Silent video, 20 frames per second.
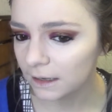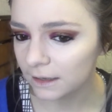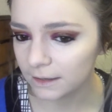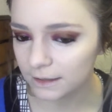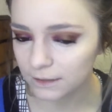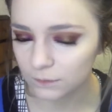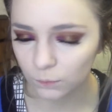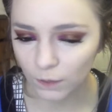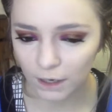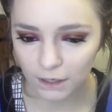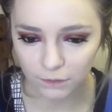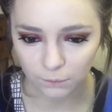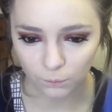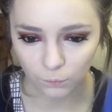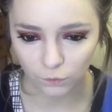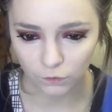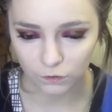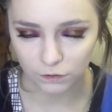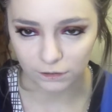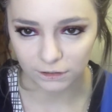This works
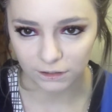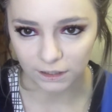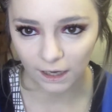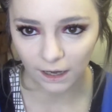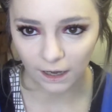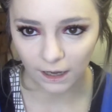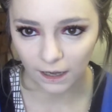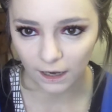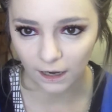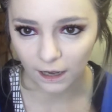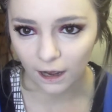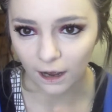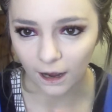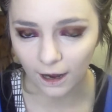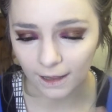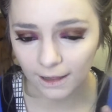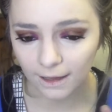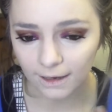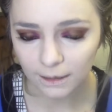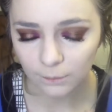more so as like a kind of
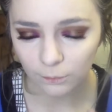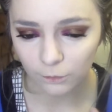highlighty